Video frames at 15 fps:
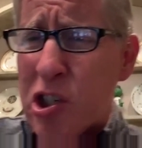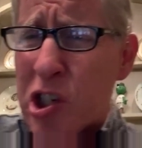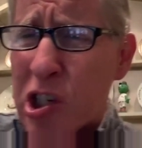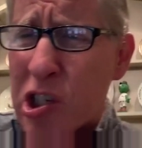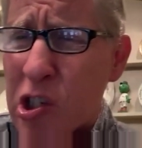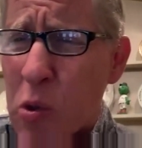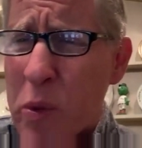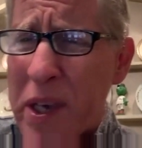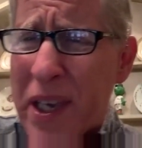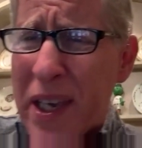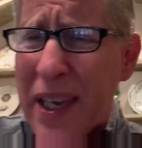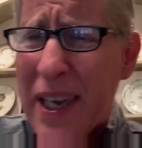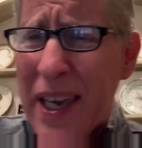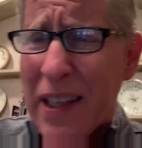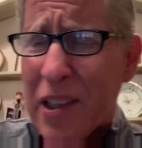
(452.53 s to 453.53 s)
just so we
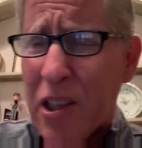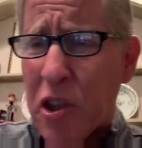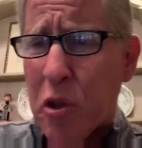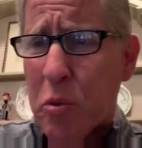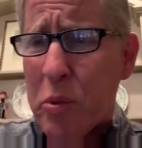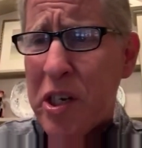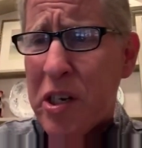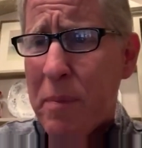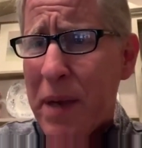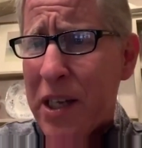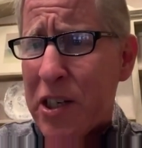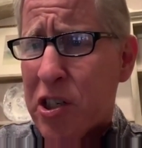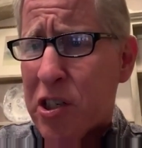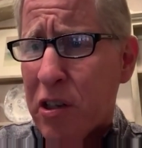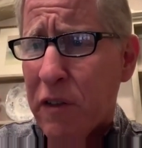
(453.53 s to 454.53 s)
can get the
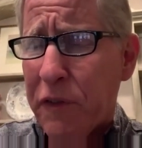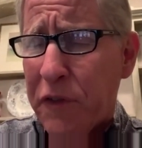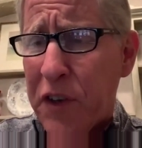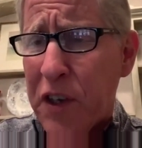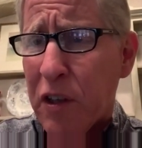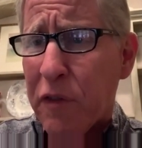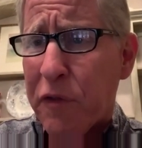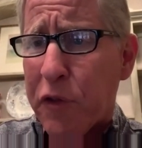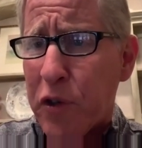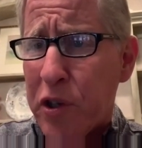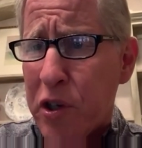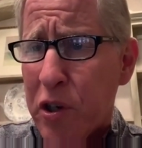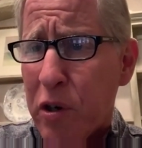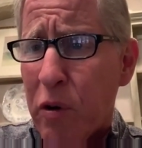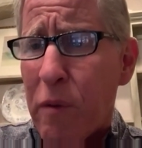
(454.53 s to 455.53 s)
three-dimensional feel for
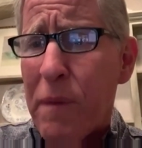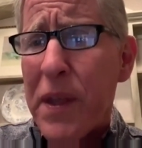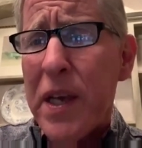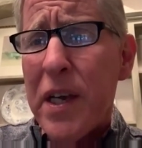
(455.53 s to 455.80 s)
you.